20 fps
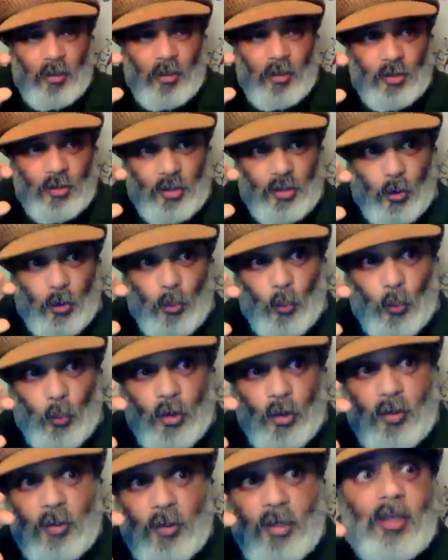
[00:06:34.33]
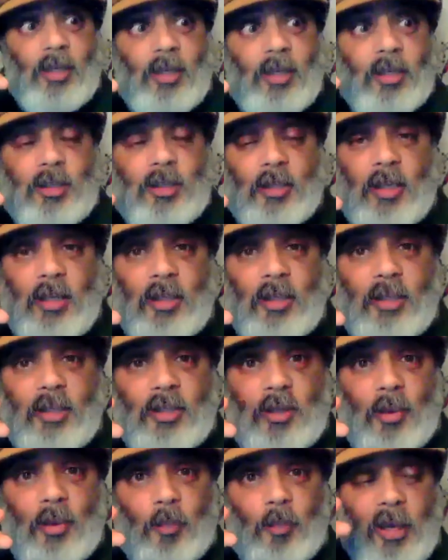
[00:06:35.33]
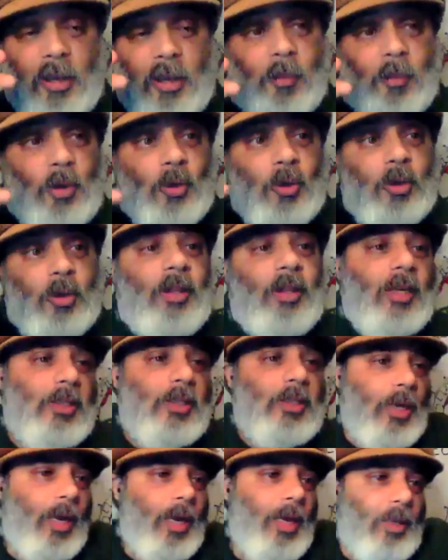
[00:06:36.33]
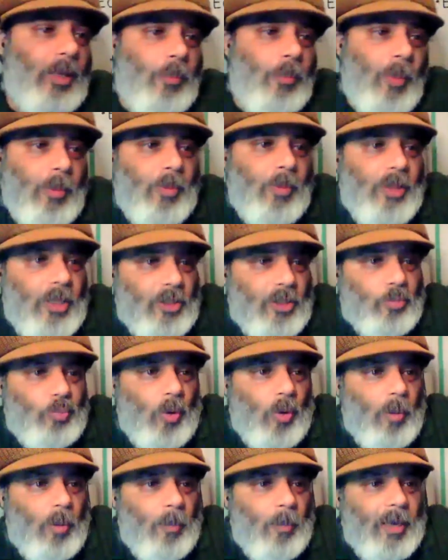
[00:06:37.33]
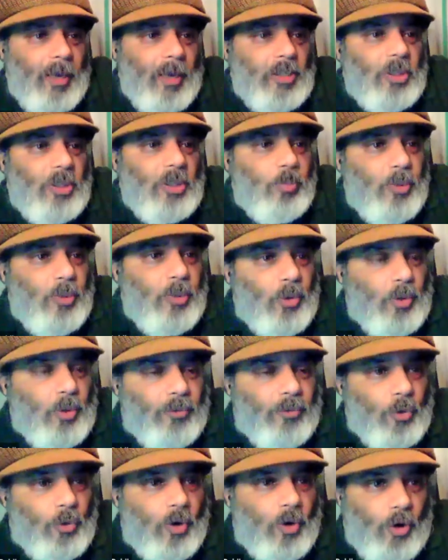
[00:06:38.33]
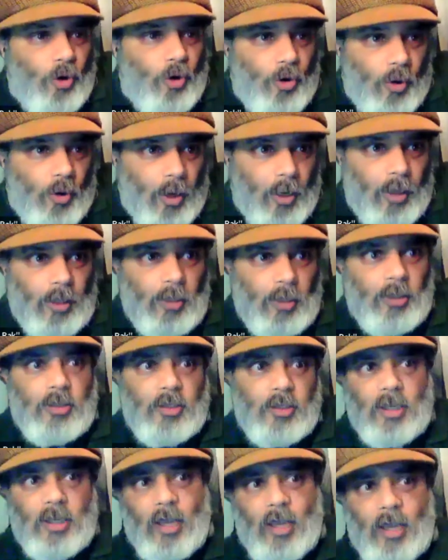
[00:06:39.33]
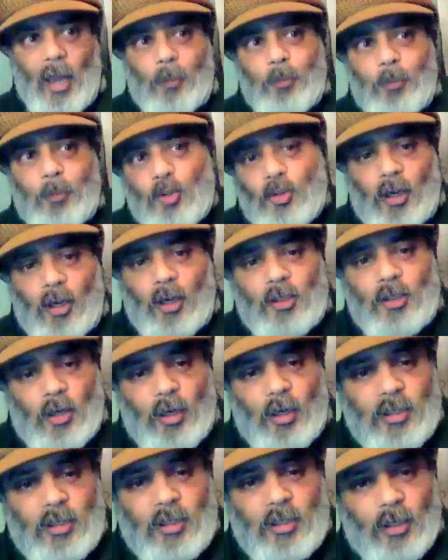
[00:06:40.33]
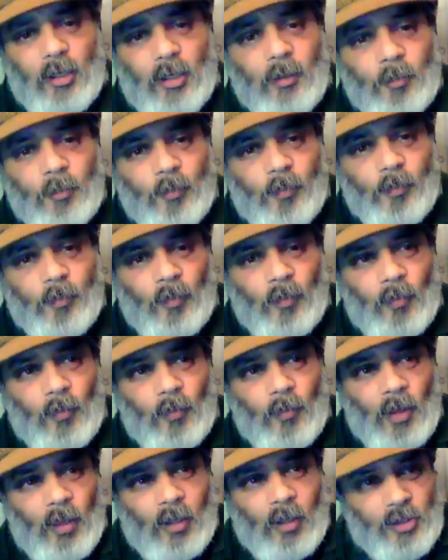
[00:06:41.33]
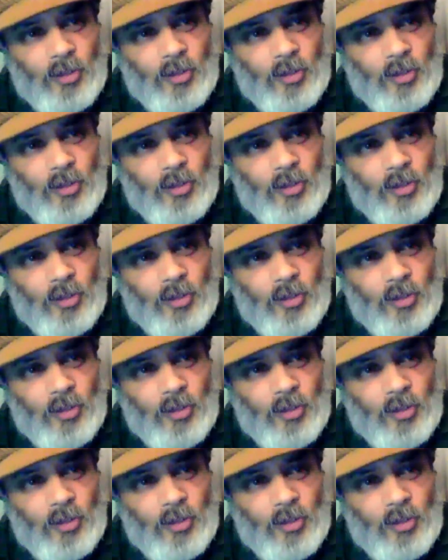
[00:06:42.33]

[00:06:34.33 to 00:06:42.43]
so what you need is, is people who can then take maybe this amazing, beautiful, crazy, abstract idea and